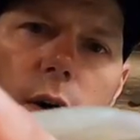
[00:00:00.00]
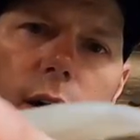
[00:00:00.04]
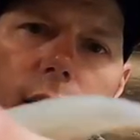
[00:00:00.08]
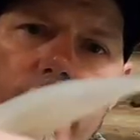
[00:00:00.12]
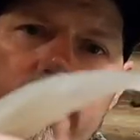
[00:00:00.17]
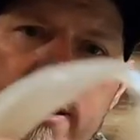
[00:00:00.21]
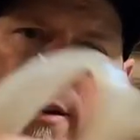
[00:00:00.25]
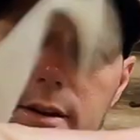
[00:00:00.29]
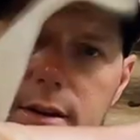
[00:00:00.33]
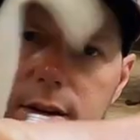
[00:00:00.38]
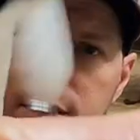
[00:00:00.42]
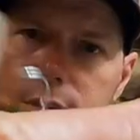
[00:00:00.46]

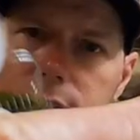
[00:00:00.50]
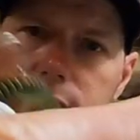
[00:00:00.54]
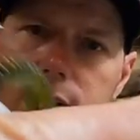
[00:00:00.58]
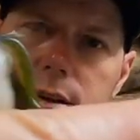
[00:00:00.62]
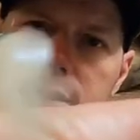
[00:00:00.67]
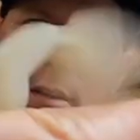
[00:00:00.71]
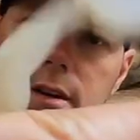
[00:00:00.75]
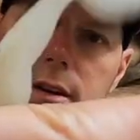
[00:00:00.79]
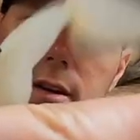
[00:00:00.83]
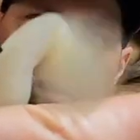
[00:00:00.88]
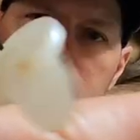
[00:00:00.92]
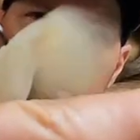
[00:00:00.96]
right?
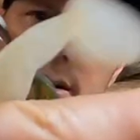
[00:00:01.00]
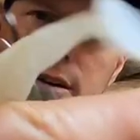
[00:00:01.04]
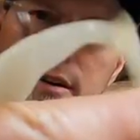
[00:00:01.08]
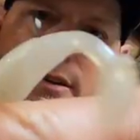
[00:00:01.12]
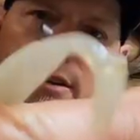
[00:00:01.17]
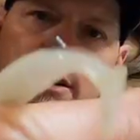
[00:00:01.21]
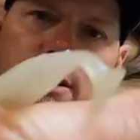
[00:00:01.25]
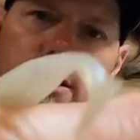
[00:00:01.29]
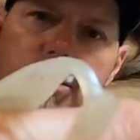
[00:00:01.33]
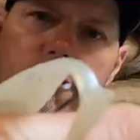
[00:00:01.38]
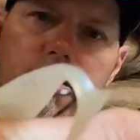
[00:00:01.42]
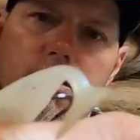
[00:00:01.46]

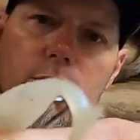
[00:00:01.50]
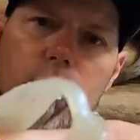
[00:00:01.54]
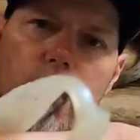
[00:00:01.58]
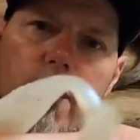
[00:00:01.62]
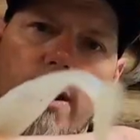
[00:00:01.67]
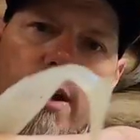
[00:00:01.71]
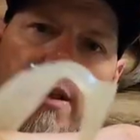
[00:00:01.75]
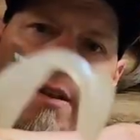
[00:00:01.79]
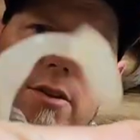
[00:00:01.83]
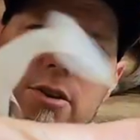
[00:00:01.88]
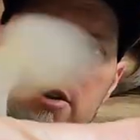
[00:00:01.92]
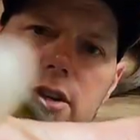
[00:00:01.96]
It's just the
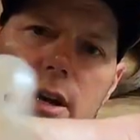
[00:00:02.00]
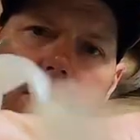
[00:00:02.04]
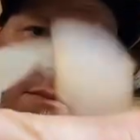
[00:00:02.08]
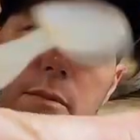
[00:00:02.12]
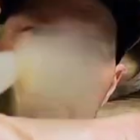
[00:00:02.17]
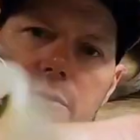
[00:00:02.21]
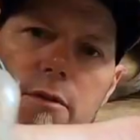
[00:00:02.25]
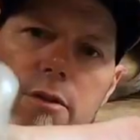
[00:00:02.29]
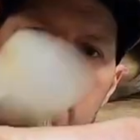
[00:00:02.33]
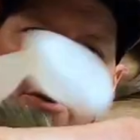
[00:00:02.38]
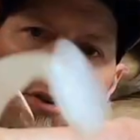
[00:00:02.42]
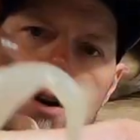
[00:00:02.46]
way, the shape
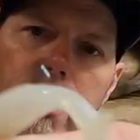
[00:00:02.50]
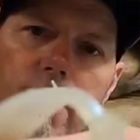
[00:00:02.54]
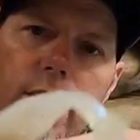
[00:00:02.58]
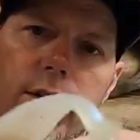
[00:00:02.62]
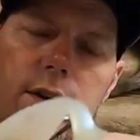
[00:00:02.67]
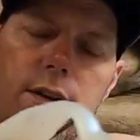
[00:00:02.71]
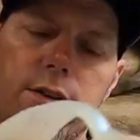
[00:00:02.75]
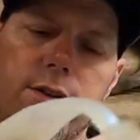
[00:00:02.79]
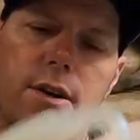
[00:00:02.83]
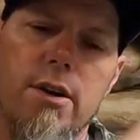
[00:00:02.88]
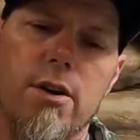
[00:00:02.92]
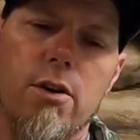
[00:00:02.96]
of the trailer.
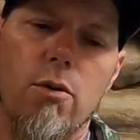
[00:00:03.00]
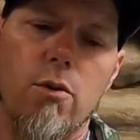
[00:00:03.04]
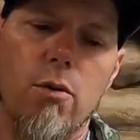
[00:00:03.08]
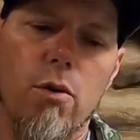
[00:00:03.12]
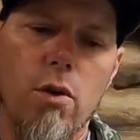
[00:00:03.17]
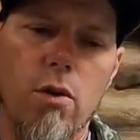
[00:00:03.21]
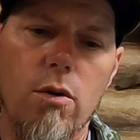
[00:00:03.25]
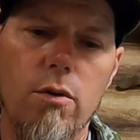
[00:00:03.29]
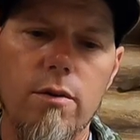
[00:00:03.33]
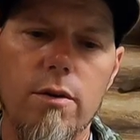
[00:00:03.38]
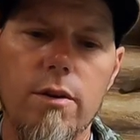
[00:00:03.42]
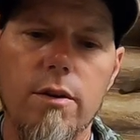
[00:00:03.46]
It's gonna
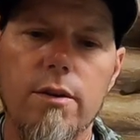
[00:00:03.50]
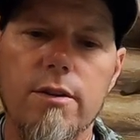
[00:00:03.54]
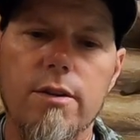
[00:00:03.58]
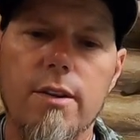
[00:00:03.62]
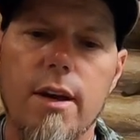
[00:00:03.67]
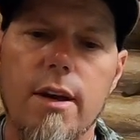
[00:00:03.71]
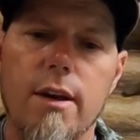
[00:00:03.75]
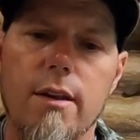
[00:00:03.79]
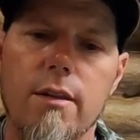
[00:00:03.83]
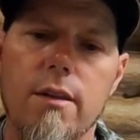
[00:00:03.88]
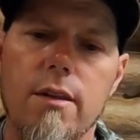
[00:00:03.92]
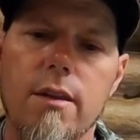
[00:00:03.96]
roll. You
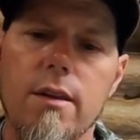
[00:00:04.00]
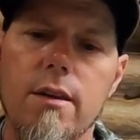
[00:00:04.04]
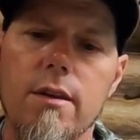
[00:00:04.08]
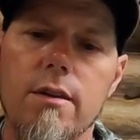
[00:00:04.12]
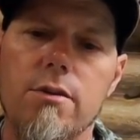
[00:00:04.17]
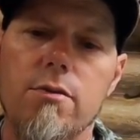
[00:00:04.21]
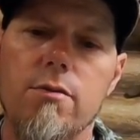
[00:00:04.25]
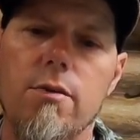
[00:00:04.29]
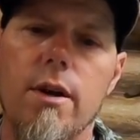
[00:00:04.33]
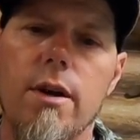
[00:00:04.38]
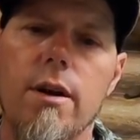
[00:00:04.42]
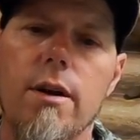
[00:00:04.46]
take
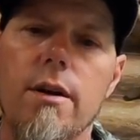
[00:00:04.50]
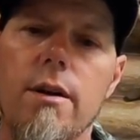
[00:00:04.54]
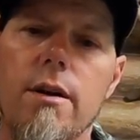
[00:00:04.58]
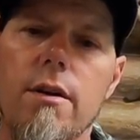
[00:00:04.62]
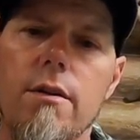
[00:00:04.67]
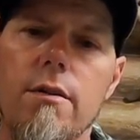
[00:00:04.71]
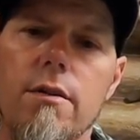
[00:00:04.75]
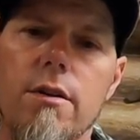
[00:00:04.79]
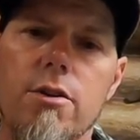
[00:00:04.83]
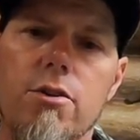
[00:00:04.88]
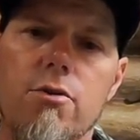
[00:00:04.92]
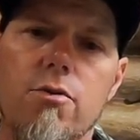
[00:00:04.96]
this right
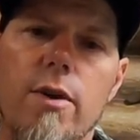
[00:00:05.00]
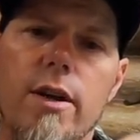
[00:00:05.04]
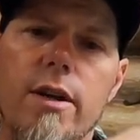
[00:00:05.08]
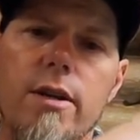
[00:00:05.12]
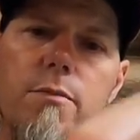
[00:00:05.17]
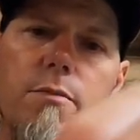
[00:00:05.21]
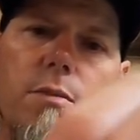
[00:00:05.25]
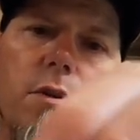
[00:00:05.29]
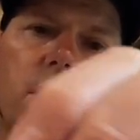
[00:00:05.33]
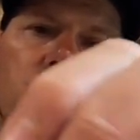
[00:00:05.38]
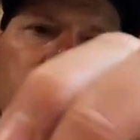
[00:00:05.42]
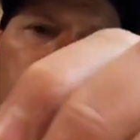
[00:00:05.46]
here, this
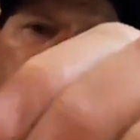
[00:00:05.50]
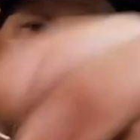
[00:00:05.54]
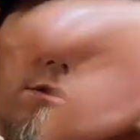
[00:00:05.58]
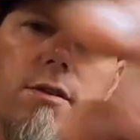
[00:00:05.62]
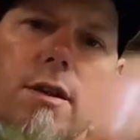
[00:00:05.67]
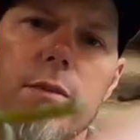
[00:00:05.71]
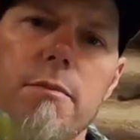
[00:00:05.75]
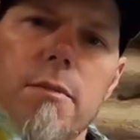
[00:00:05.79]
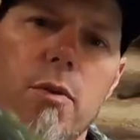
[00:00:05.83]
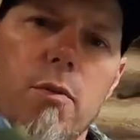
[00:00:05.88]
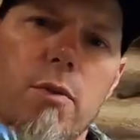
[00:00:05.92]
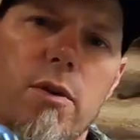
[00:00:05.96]
Rage Bug,
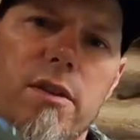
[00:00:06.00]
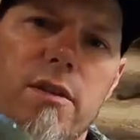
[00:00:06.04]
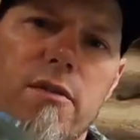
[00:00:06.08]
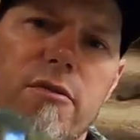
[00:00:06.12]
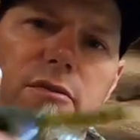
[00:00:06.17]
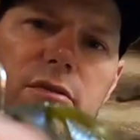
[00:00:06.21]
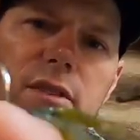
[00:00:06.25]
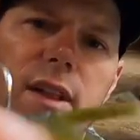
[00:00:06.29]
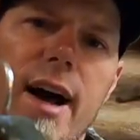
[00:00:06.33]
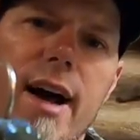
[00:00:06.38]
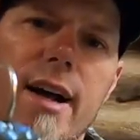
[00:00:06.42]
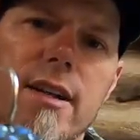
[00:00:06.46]
something with a
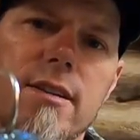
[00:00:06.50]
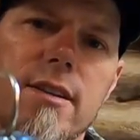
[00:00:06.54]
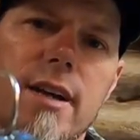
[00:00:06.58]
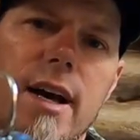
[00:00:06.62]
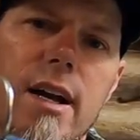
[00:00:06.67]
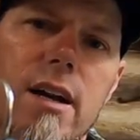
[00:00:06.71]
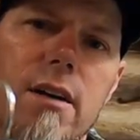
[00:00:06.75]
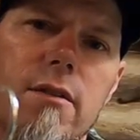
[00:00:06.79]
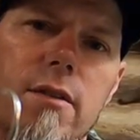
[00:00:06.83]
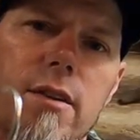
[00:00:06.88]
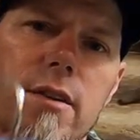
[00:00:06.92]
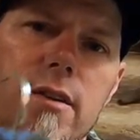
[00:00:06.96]
flat
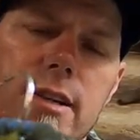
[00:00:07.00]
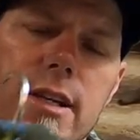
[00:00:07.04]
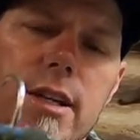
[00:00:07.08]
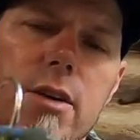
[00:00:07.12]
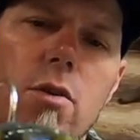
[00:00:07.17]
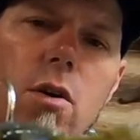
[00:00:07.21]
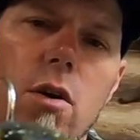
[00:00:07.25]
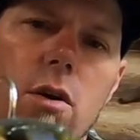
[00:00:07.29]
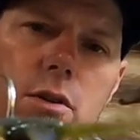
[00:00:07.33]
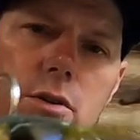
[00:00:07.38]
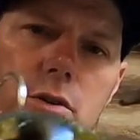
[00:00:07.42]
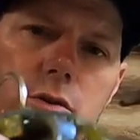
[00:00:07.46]
side on it. Z
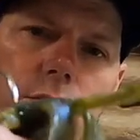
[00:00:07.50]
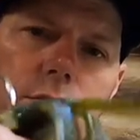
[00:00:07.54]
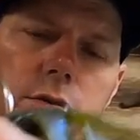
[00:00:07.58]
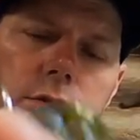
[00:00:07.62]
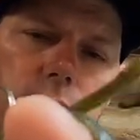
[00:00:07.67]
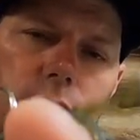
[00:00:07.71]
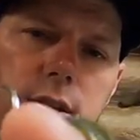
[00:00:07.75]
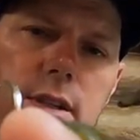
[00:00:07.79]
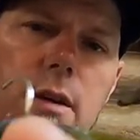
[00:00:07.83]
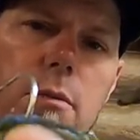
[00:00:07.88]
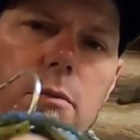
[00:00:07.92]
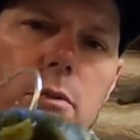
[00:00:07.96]
Crawl's
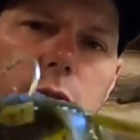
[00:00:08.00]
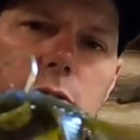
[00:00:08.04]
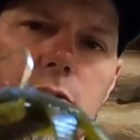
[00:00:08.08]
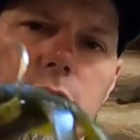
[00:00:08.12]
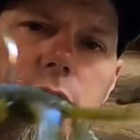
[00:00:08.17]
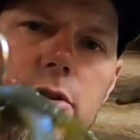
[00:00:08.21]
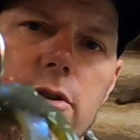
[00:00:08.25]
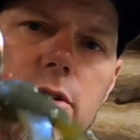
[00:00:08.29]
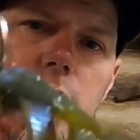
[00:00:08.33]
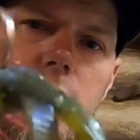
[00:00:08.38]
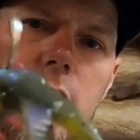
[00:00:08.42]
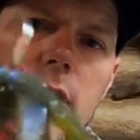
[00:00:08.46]
similar
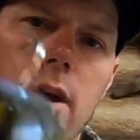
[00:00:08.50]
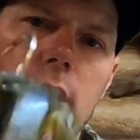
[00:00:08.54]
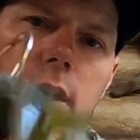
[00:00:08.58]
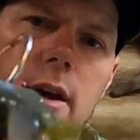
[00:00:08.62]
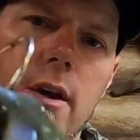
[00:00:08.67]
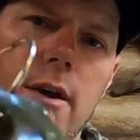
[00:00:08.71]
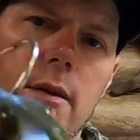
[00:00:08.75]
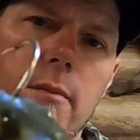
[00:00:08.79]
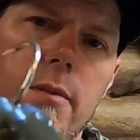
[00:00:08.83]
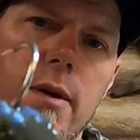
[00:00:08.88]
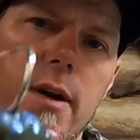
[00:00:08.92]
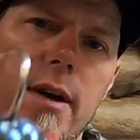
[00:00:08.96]
too,
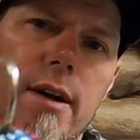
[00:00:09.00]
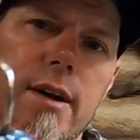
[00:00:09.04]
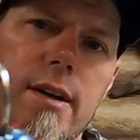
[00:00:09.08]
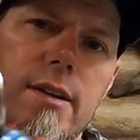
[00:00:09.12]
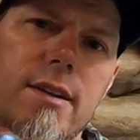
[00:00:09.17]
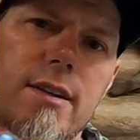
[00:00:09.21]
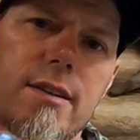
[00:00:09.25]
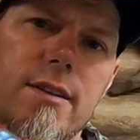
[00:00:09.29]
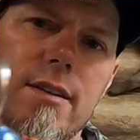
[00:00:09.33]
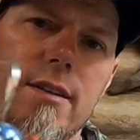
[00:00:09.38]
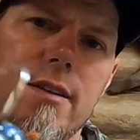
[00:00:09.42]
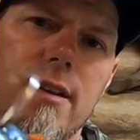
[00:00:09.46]
but it
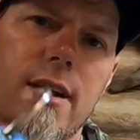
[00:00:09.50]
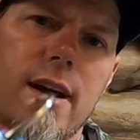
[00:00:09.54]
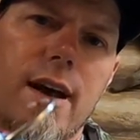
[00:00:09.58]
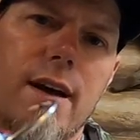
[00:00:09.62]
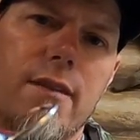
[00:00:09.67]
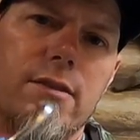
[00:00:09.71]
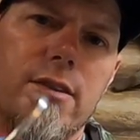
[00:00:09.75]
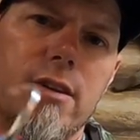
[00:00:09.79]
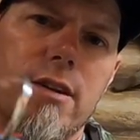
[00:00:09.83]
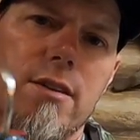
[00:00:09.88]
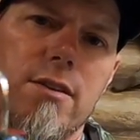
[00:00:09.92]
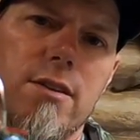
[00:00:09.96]
doesn't
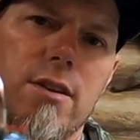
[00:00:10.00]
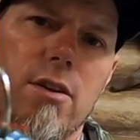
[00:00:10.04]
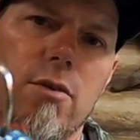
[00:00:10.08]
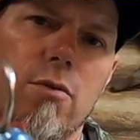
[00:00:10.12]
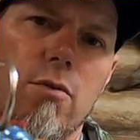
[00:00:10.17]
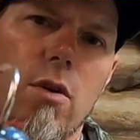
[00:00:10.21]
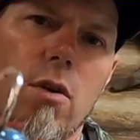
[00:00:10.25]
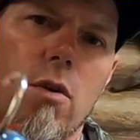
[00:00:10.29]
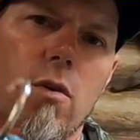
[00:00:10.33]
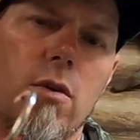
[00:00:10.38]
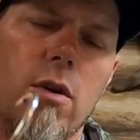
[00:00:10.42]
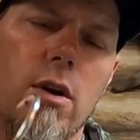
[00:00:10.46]
have a tendency to
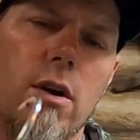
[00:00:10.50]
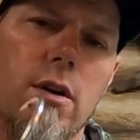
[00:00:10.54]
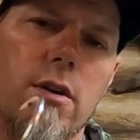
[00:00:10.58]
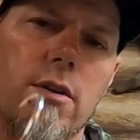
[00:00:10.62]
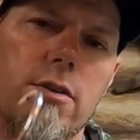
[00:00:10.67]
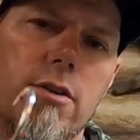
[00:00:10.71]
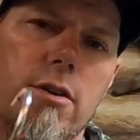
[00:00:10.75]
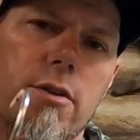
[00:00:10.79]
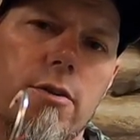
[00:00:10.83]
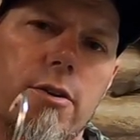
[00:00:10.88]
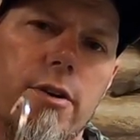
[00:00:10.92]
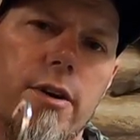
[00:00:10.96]
roll.
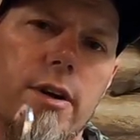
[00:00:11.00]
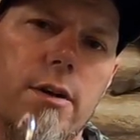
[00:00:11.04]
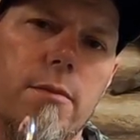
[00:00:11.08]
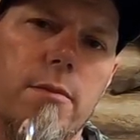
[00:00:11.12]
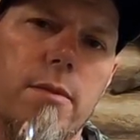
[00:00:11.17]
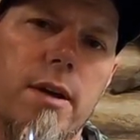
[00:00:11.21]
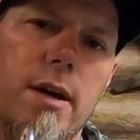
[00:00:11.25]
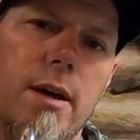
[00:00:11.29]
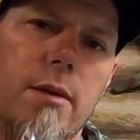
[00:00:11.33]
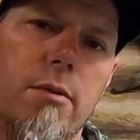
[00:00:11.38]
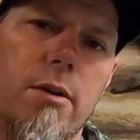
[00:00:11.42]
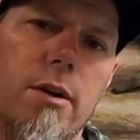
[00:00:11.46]
So you're gonna
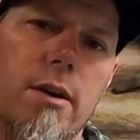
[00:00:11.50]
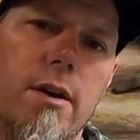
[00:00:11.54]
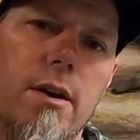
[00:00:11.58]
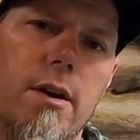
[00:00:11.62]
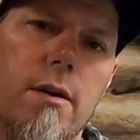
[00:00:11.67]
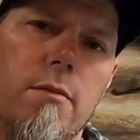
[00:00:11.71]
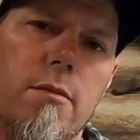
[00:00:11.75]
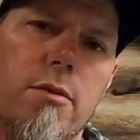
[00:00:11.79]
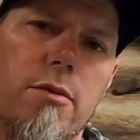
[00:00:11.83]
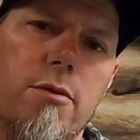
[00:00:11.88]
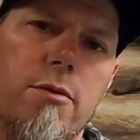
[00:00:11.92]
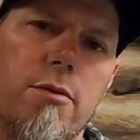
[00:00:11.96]
be able to
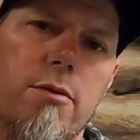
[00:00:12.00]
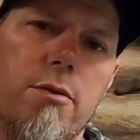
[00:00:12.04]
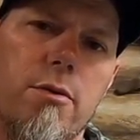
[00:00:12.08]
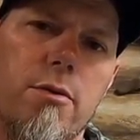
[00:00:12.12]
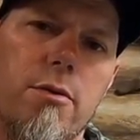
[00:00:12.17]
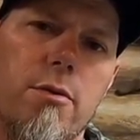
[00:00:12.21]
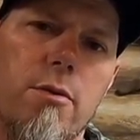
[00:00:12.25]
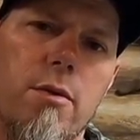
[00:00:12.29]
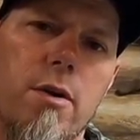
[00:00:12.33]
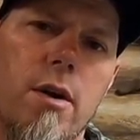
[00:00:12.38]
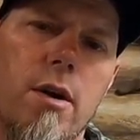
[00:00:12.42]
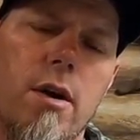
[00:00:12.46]
come
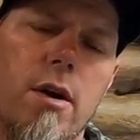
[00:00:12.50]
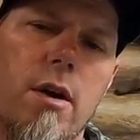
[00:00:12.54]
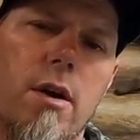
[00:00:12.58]
through